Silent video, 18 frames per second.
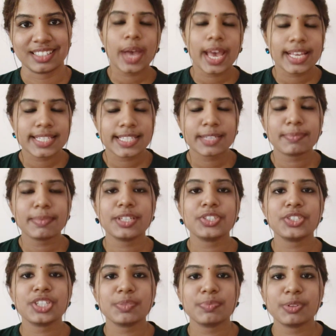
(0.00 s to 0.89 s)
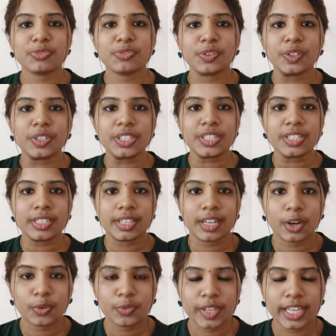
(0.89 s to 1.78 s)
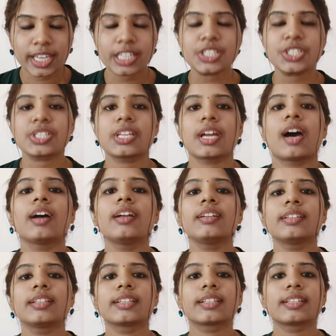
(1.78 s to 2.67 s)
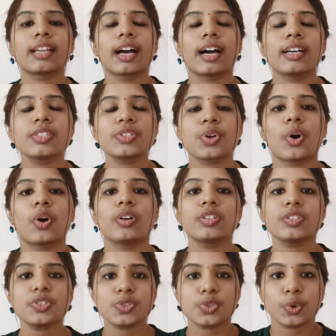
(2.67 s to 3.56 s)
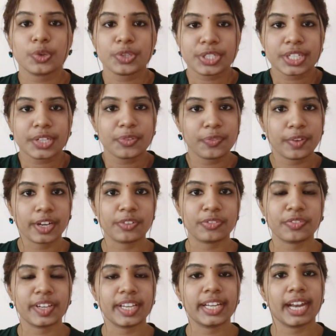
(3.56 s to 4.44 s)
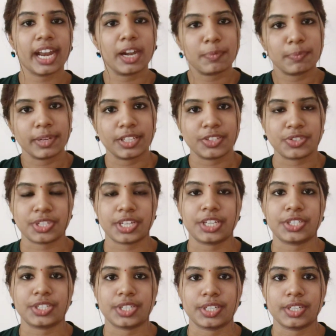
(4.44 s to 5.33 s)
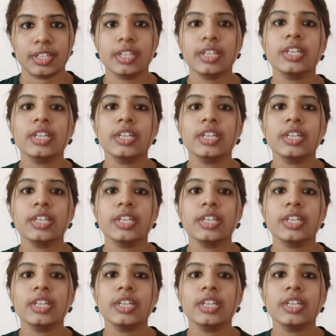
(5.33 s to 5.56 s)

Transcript: As I mentioned before, now we can start the class on social welfare administration.